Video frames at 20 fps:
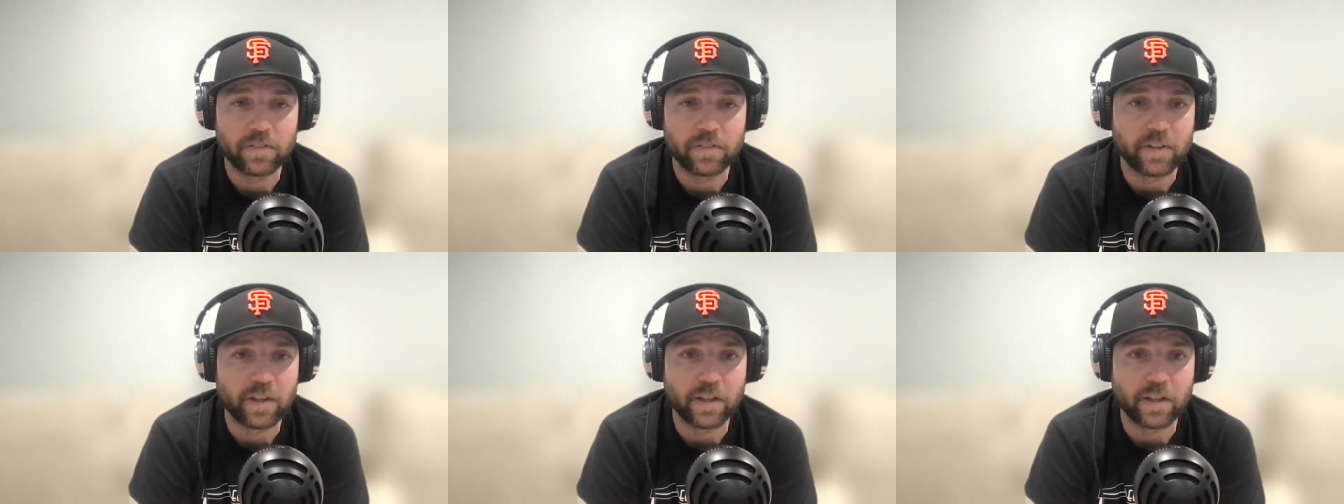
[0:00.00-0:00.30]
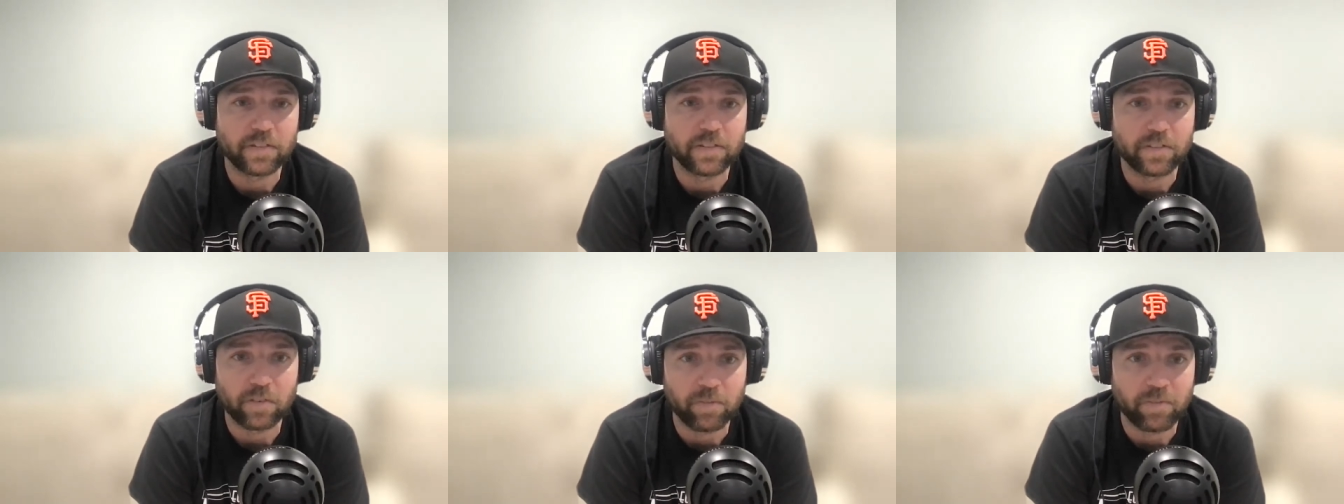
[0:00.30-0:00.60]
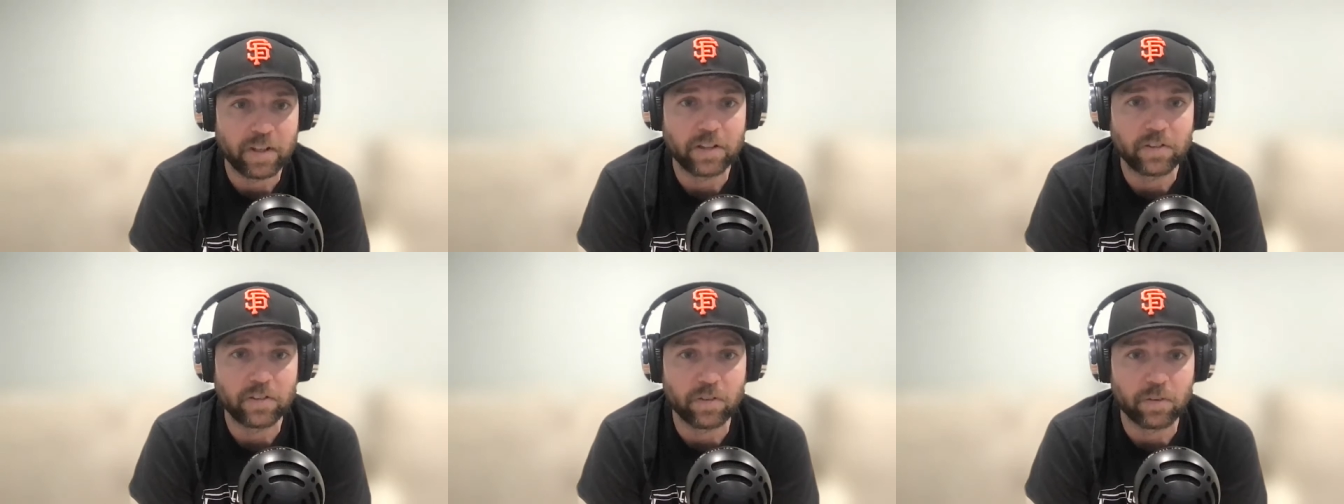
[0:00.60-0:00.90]
diss, a
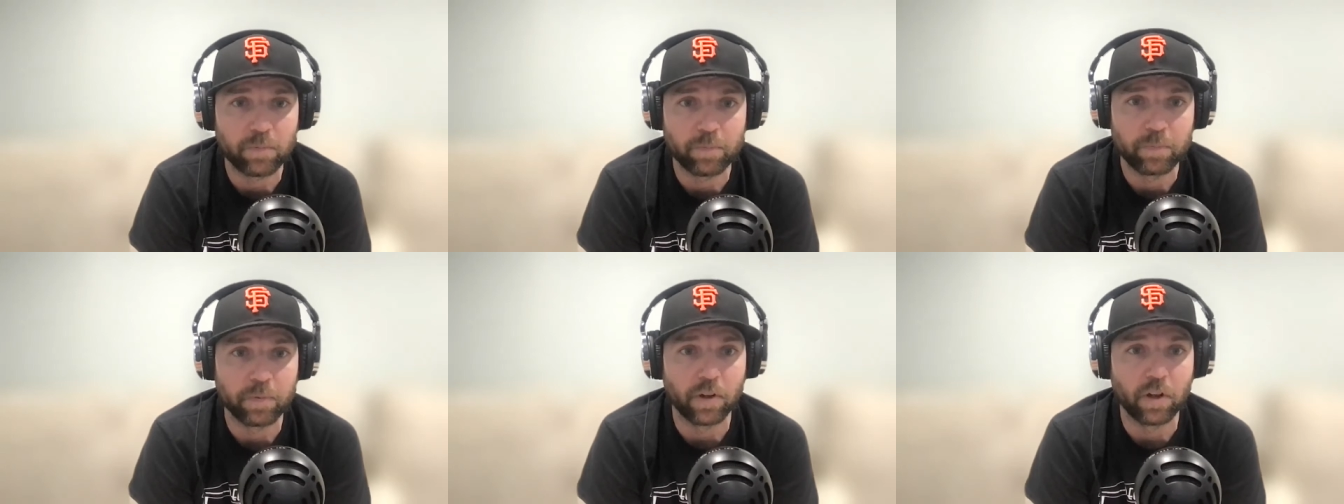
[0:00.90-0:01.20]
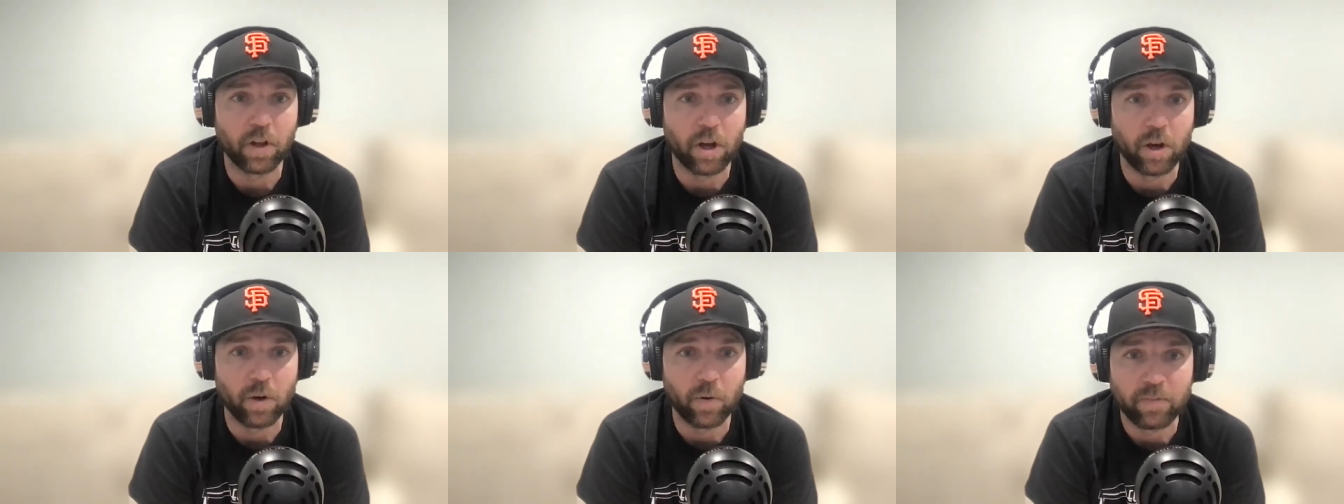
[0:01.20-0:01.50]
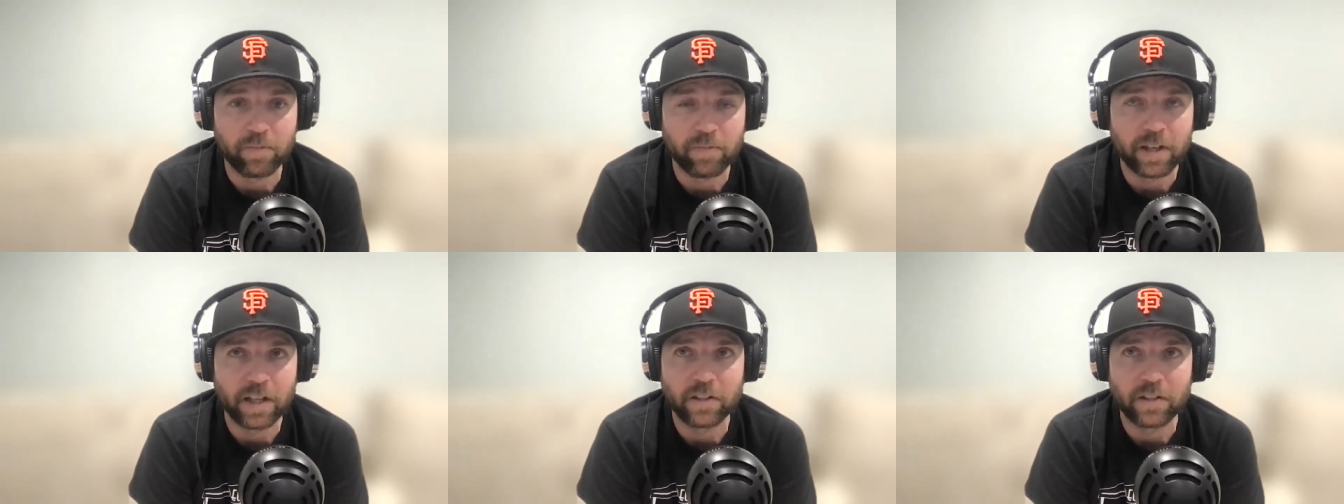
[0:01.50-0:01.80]
major blow,
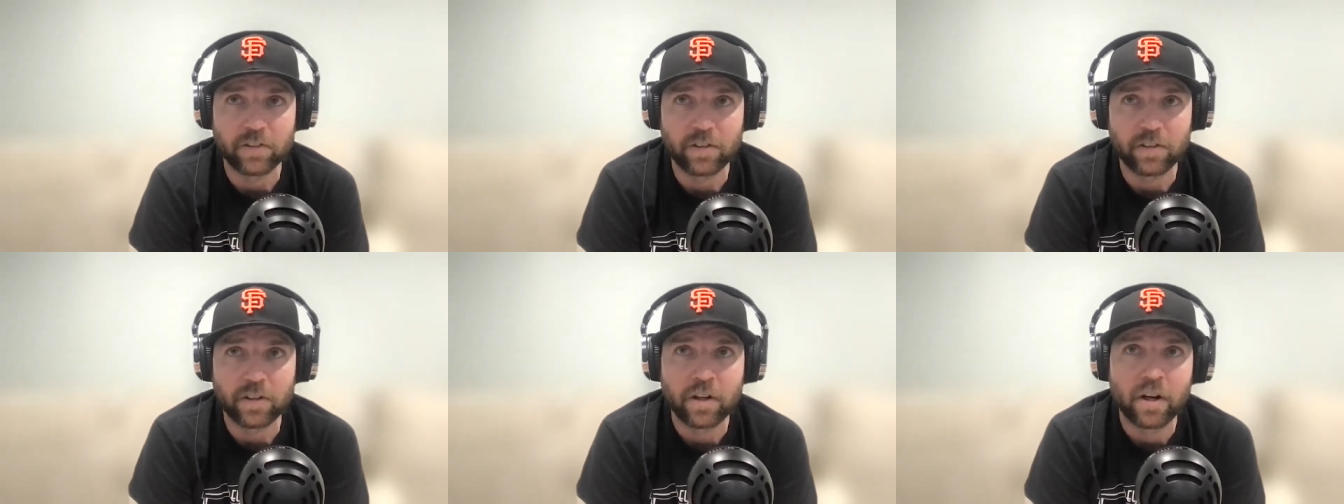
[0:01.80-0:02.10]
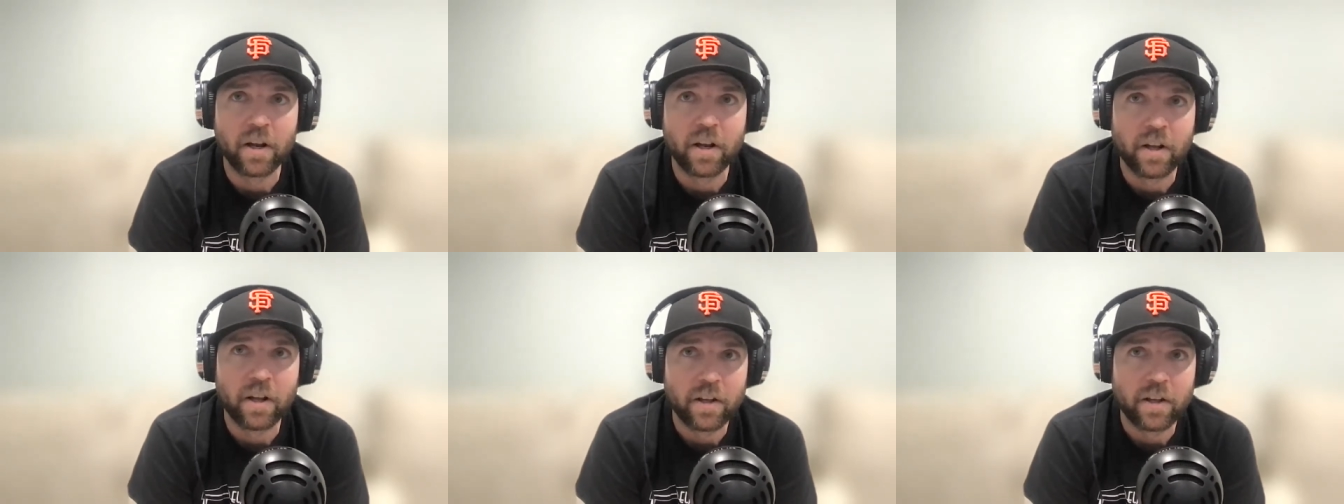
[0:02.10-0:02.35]
a major,